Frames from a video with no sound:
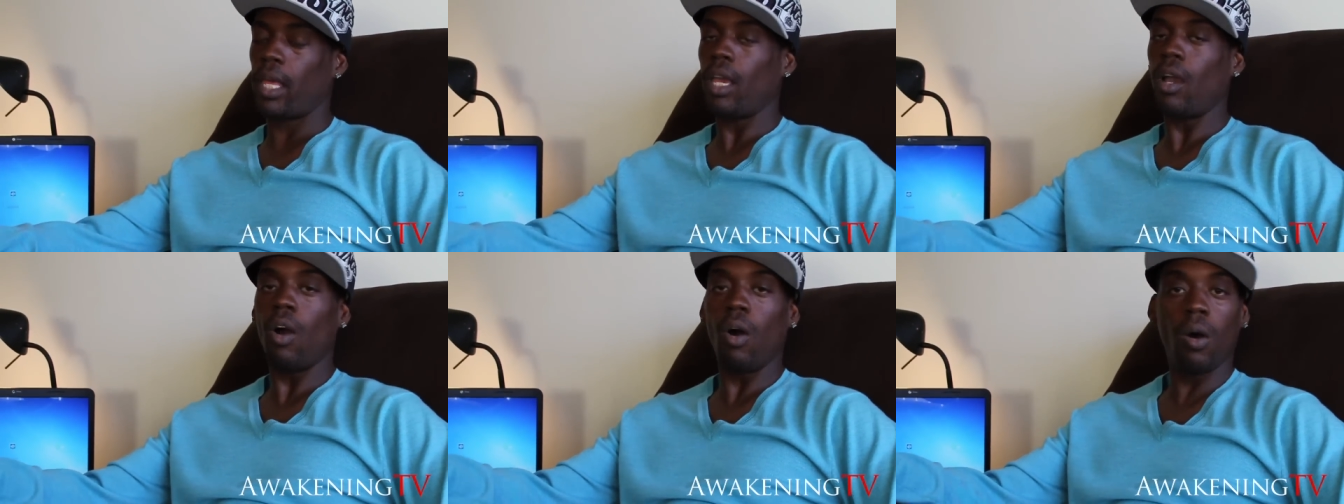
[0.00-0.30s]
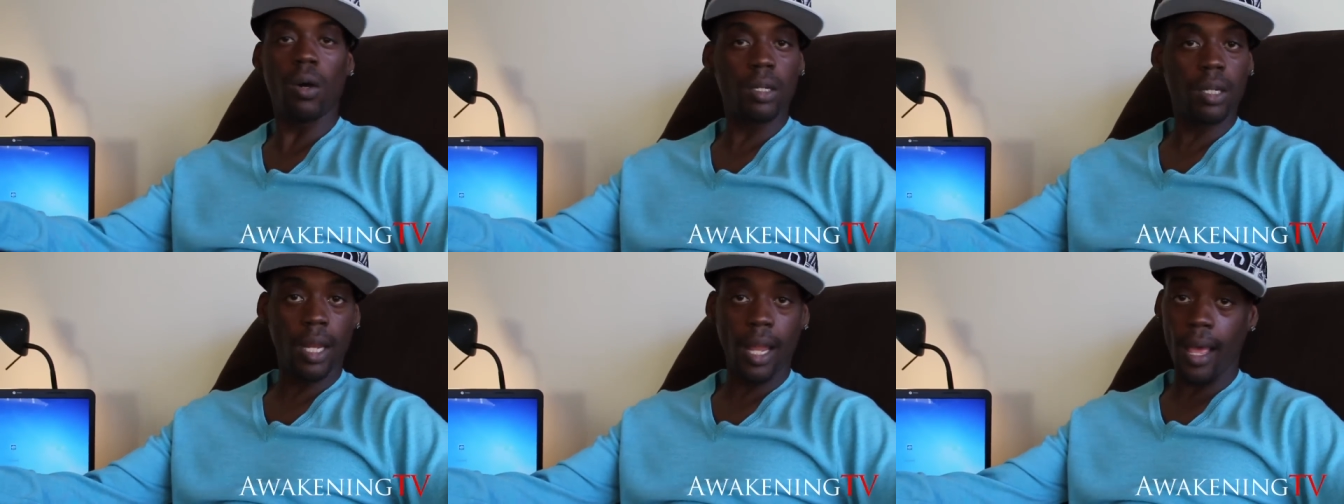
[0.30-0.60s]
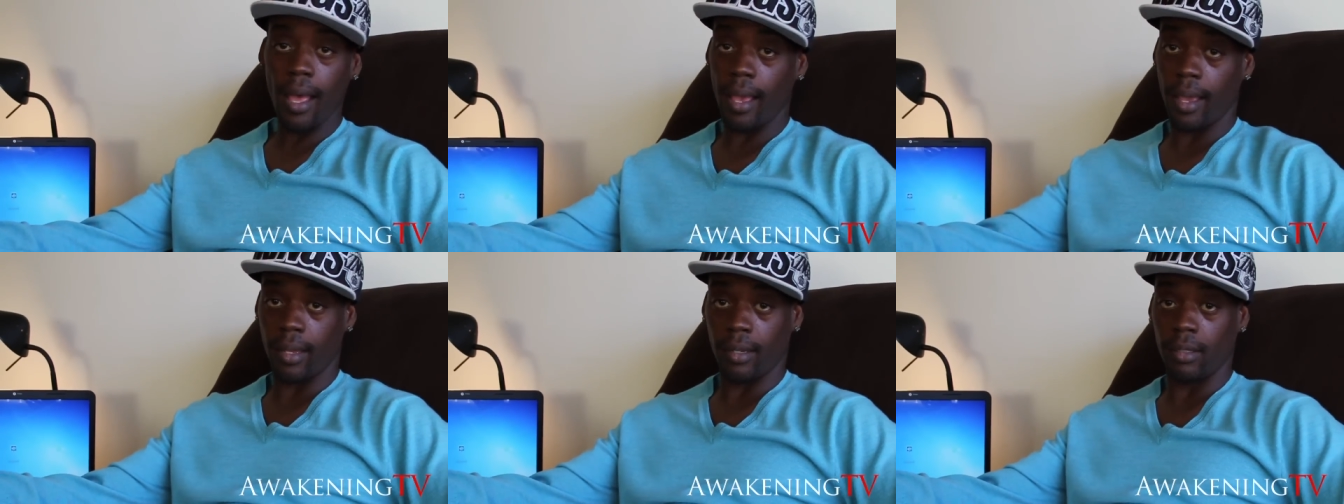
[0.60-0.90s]
They
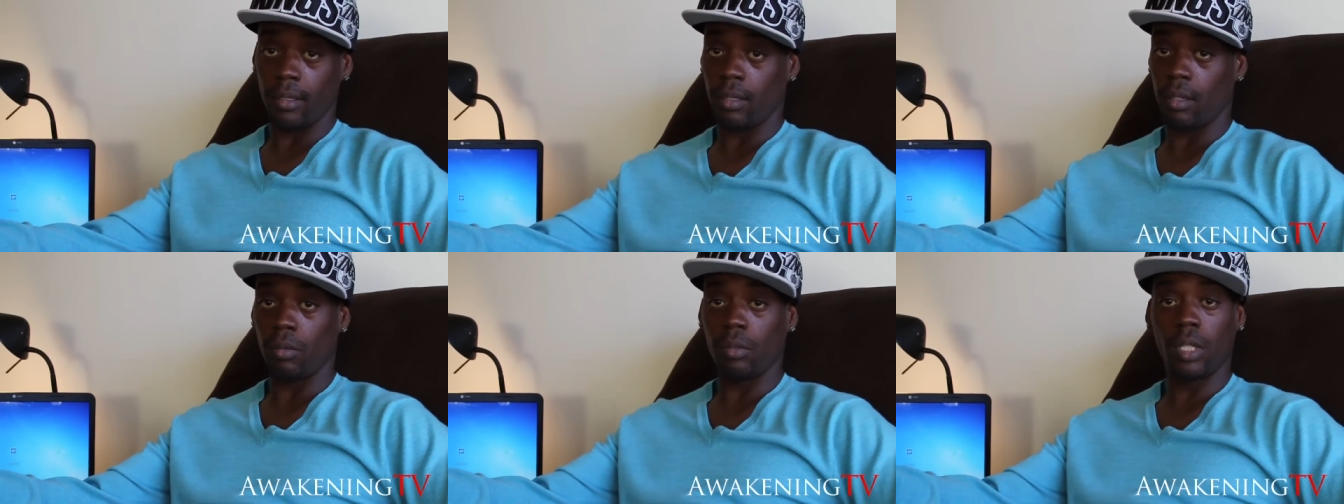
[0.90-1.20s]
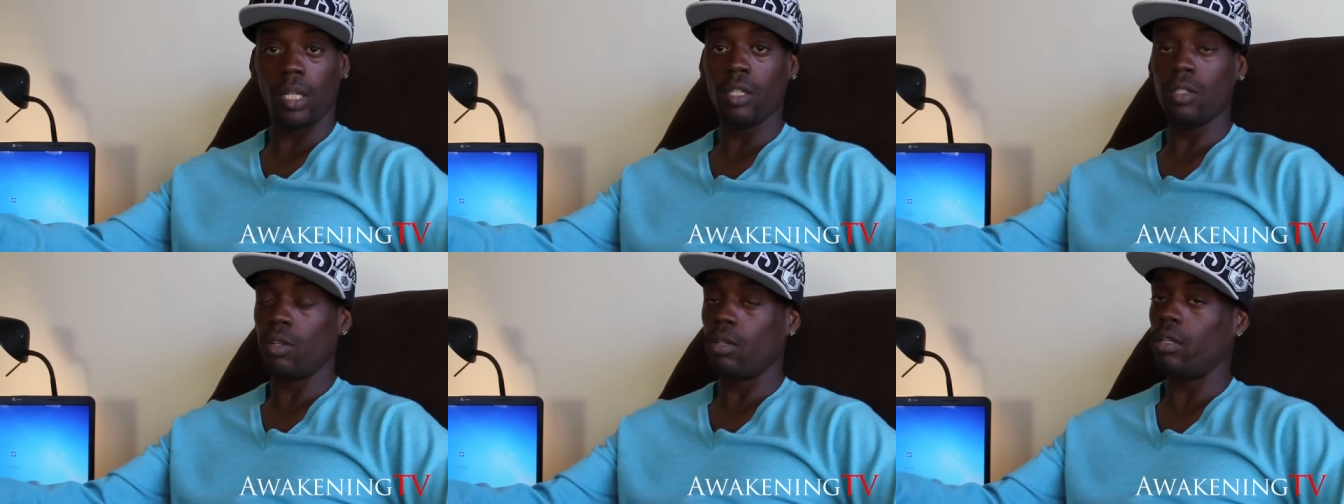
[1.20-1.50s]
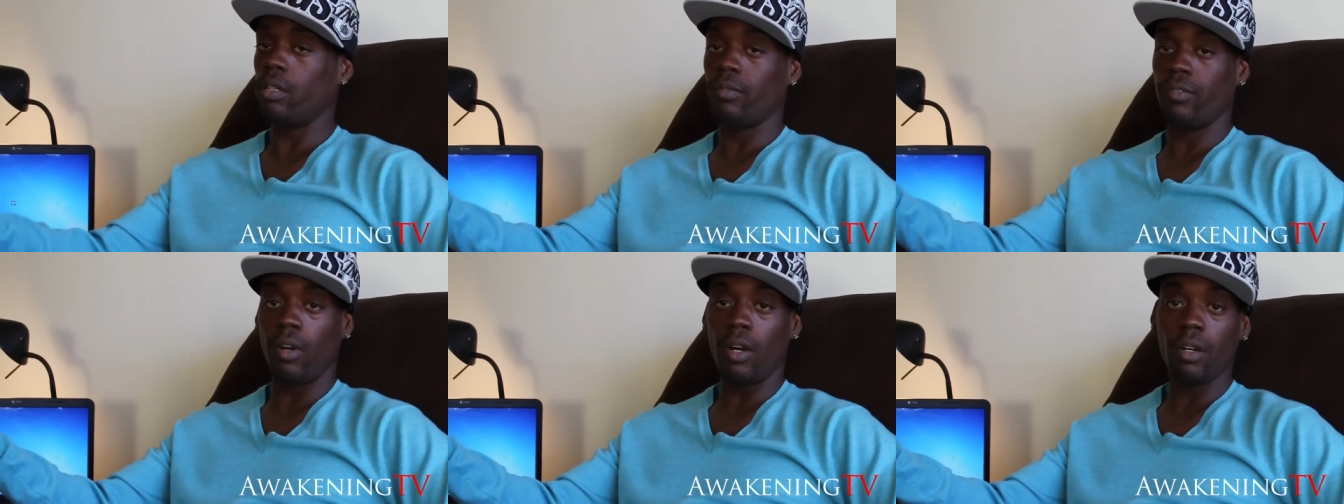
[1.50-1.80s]
online, you know, things
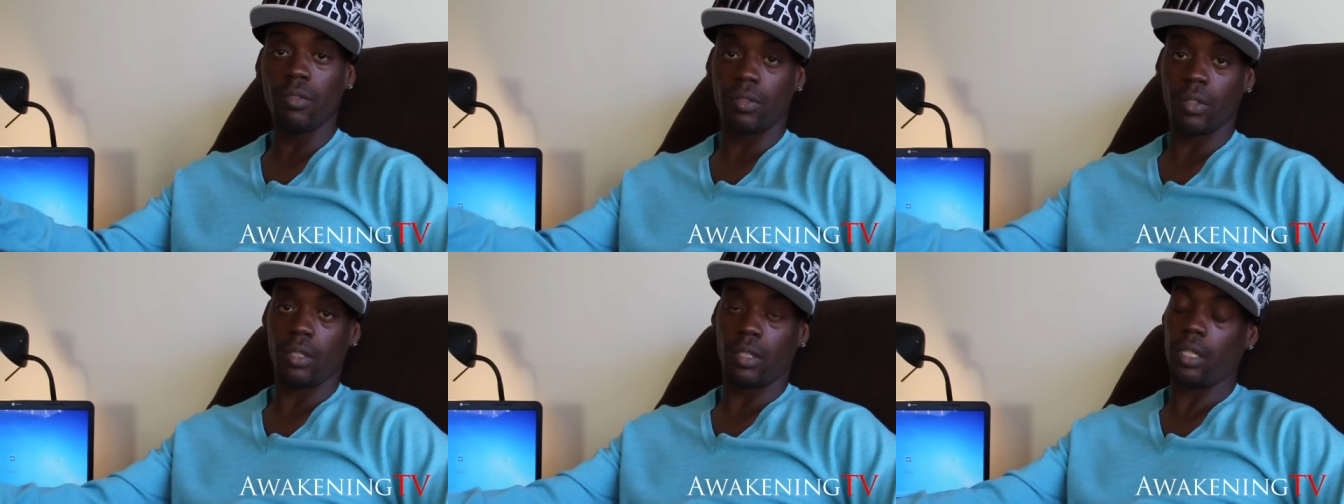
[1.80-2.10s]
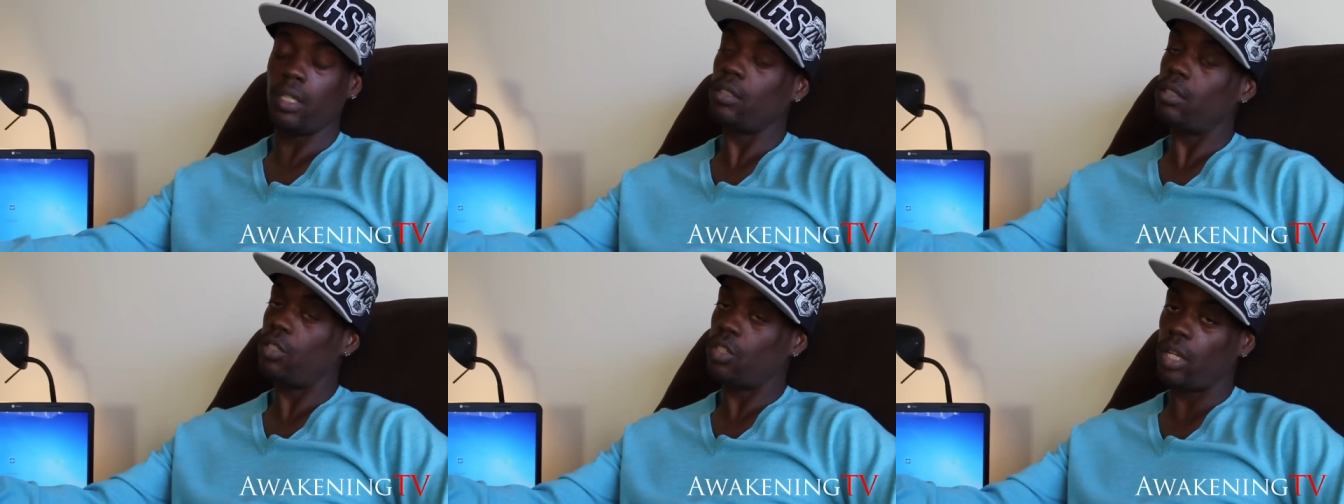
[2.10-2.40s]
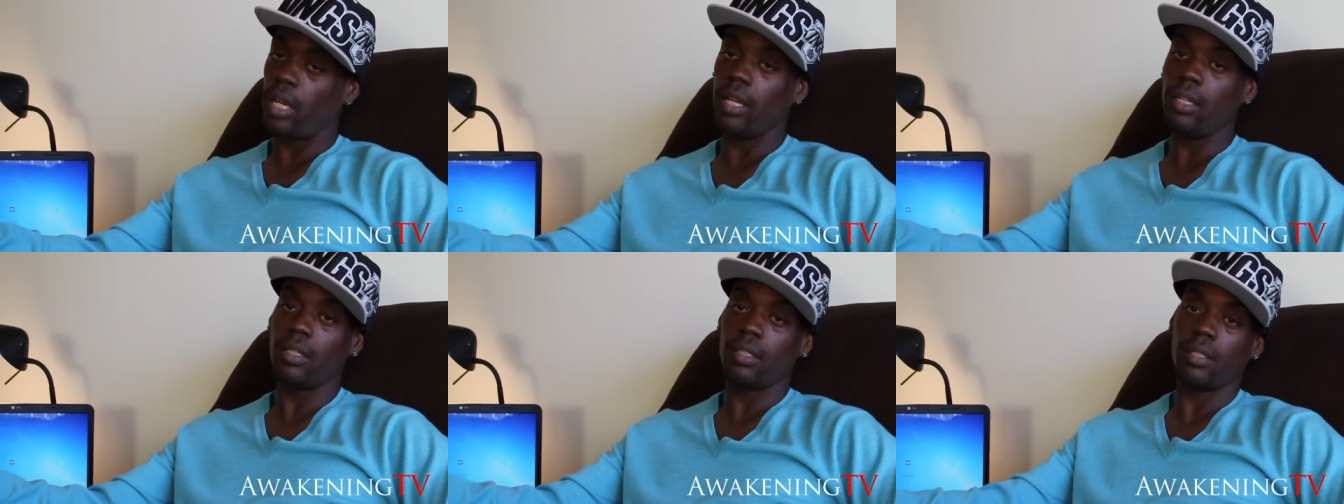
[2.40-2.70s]
are evolving, things are
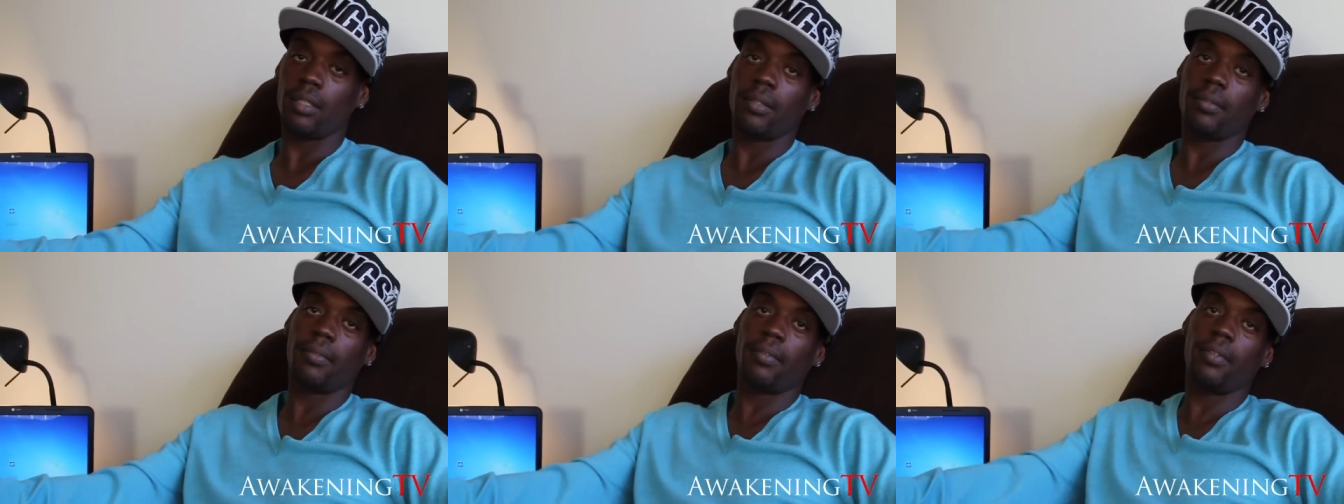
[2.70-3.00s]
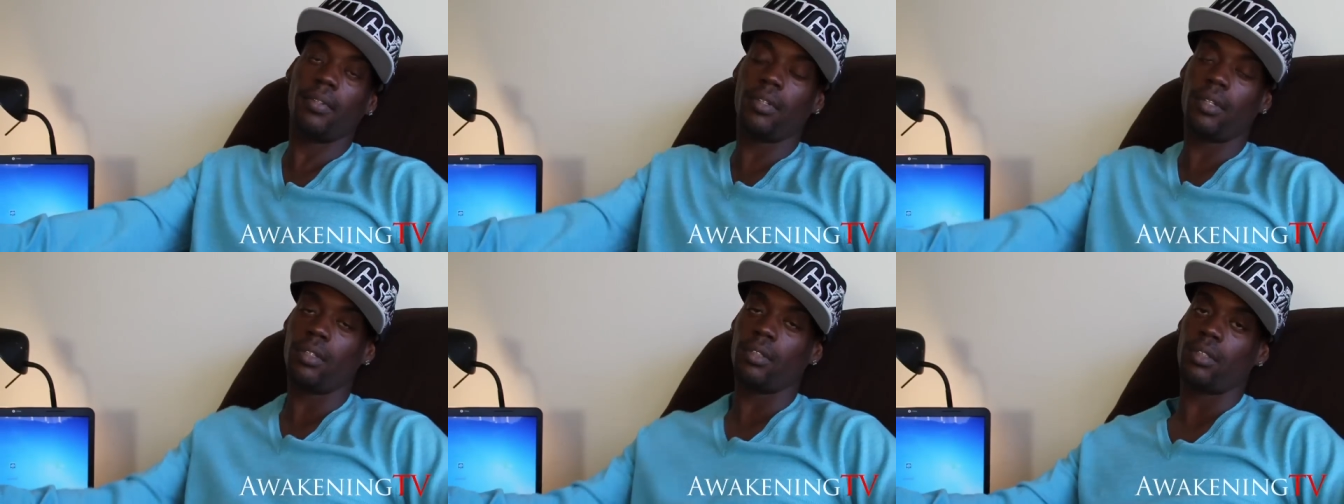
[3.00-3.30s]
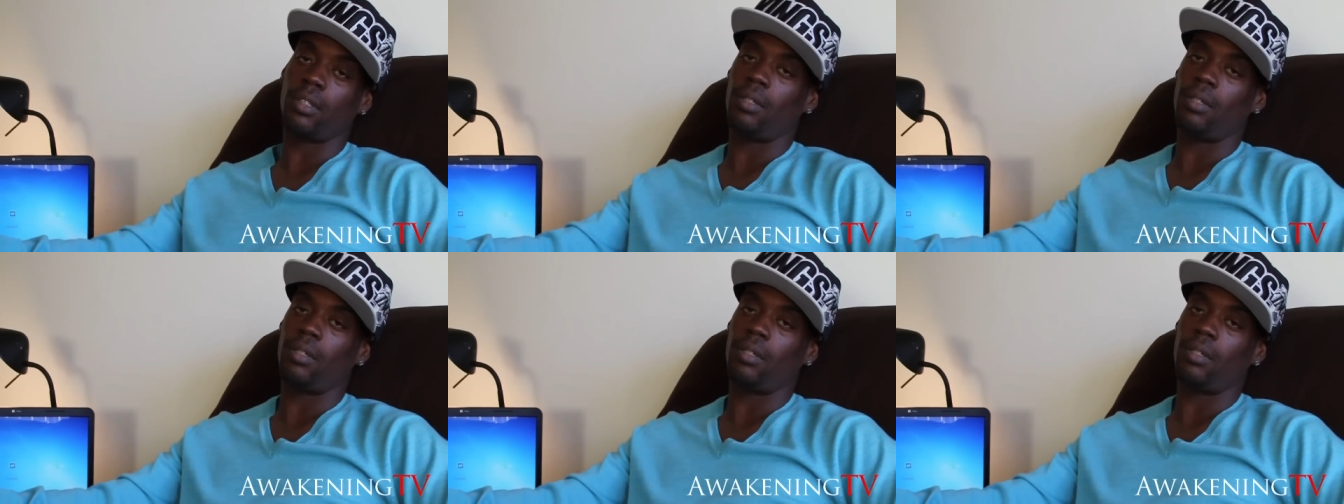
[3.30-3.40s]
changing.